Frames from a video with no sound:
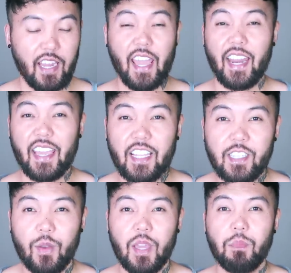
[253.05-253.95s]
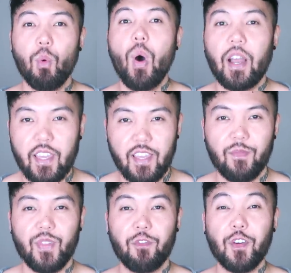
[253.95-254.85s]
that he had to get to in
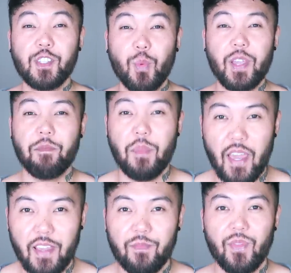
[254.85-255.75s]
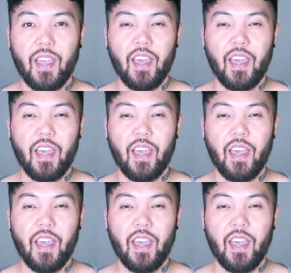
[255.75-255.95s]
Milwaukee, the first week of May.